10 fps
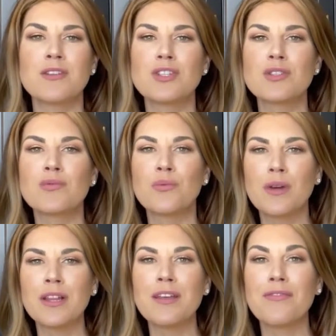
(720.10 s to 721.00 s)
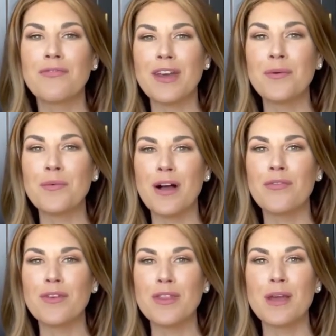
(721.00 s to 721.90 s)
that just really fit well
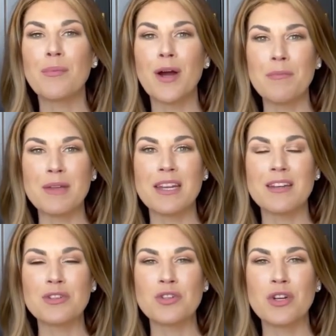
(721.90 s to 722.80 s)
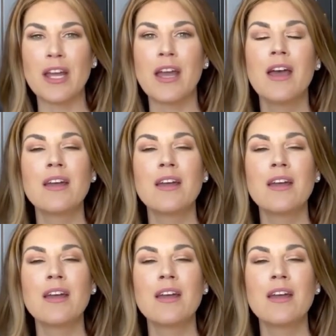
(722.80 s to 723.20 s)
for the apartment industry.